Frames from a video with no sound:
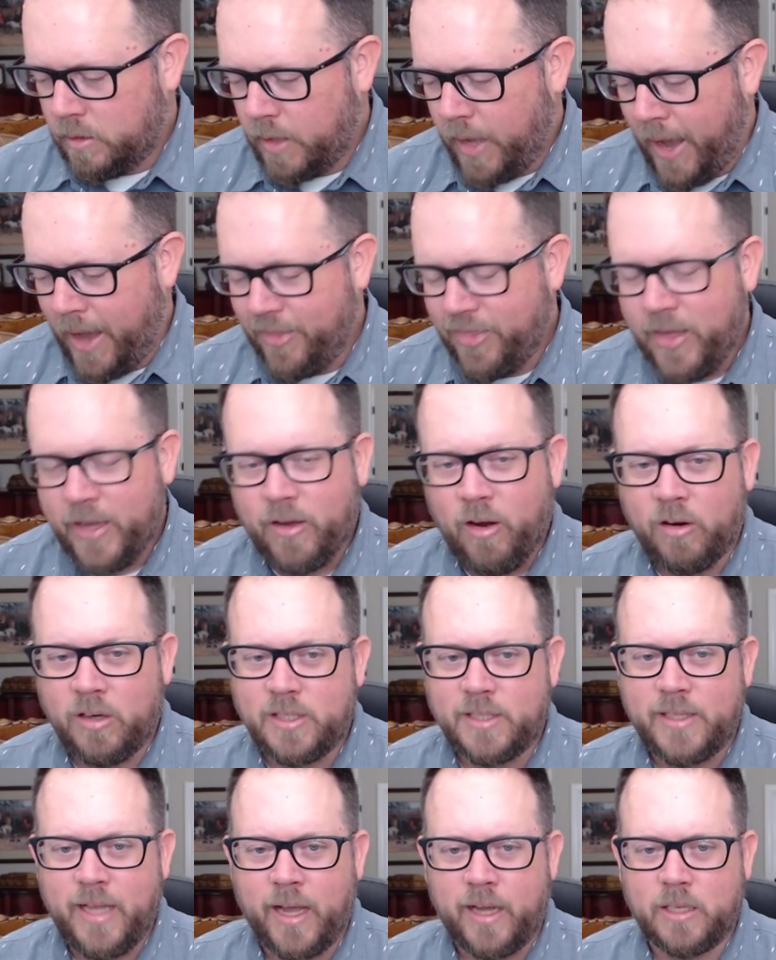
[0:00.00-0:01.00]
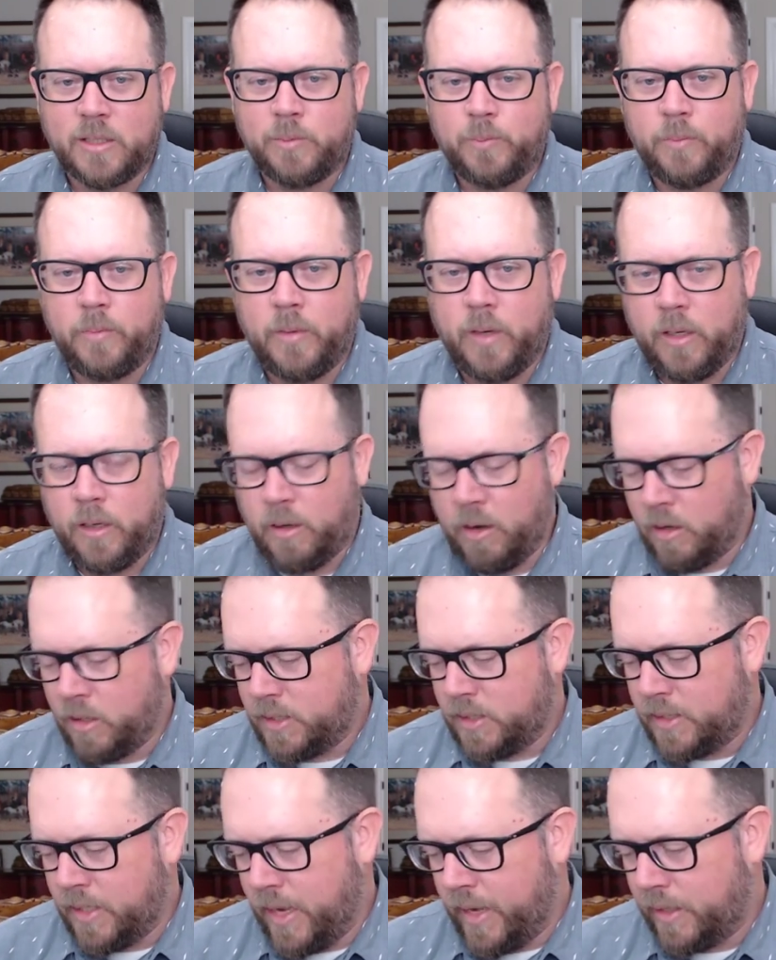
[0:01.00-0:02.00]
I think art snacks, art
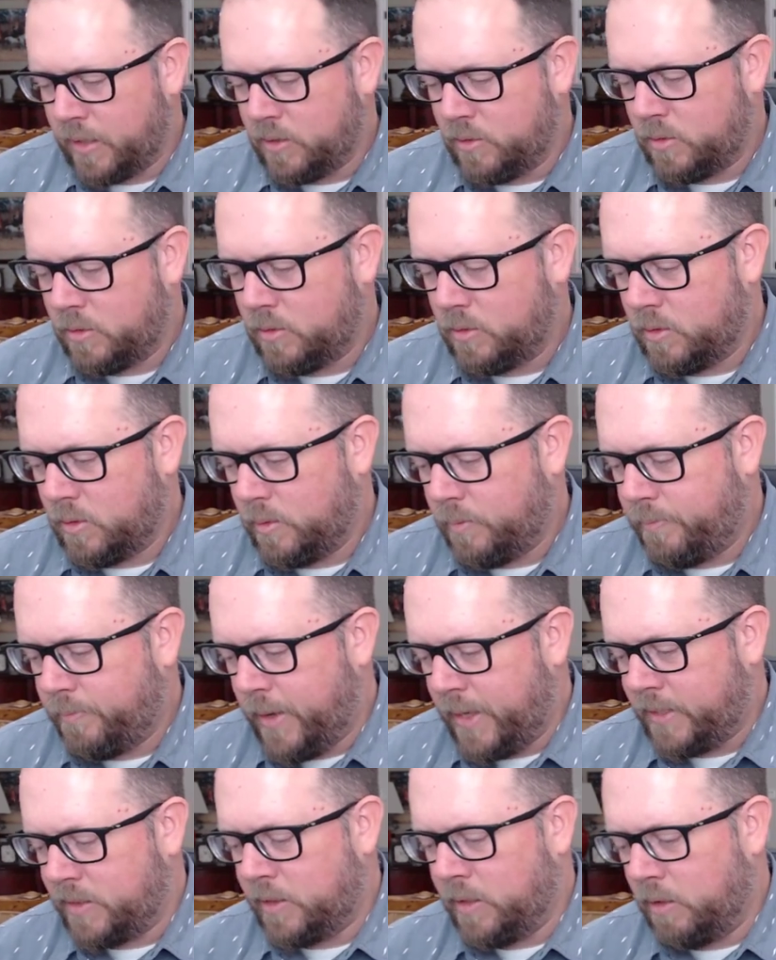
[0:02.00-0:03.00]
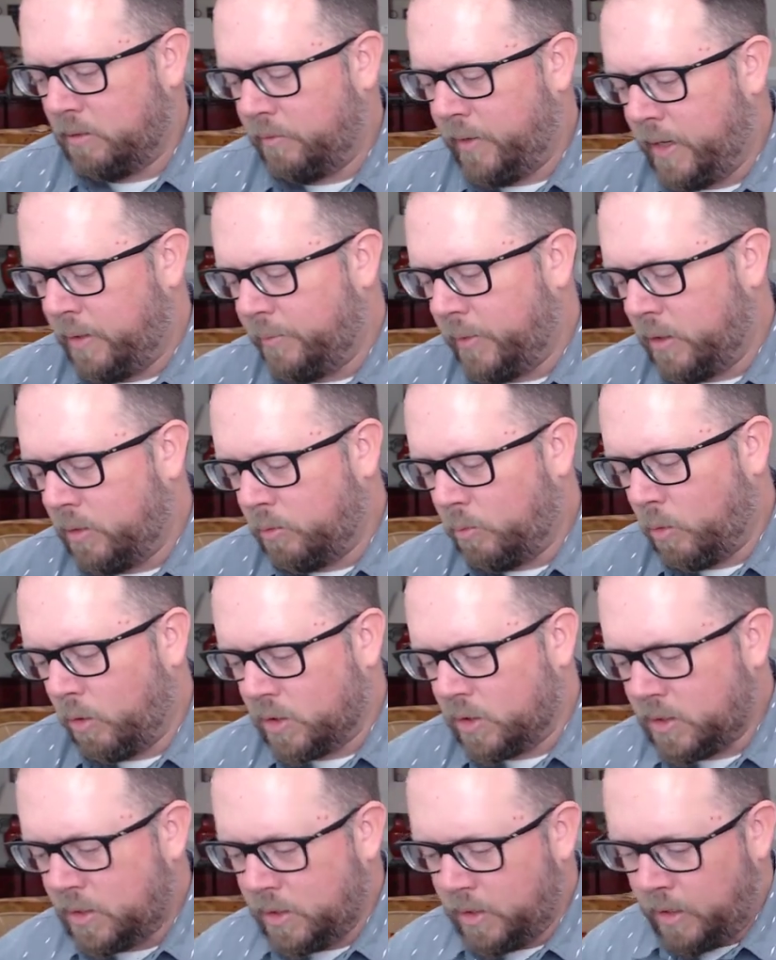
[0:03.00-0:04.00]
snacks, pastel rainbow
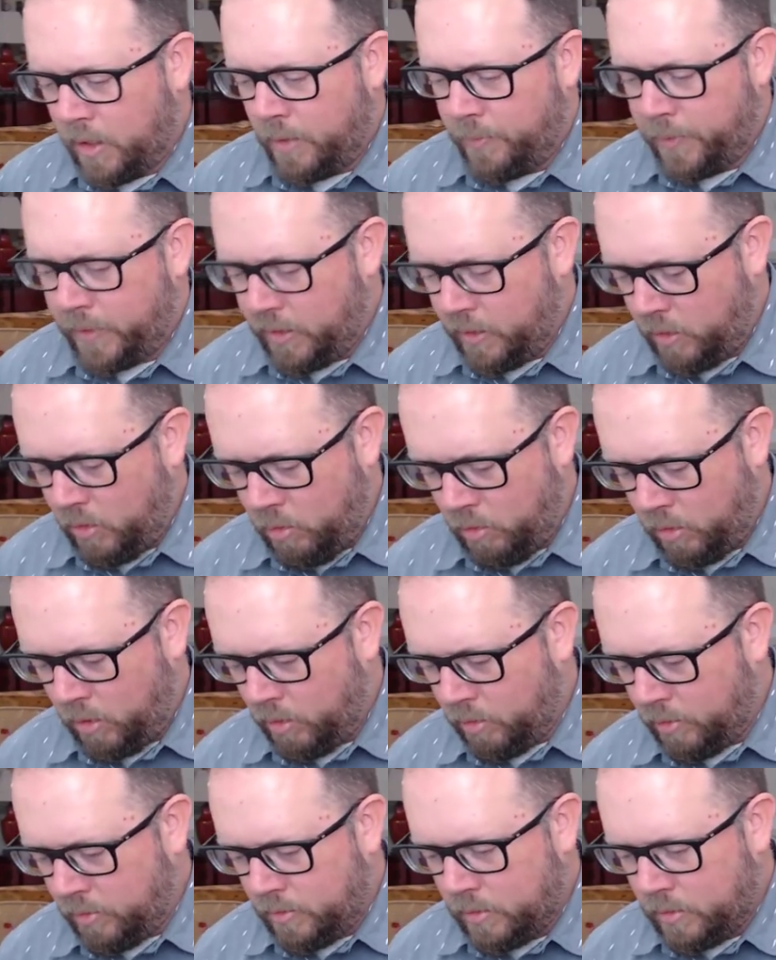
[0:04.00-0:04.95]
works good up in the corner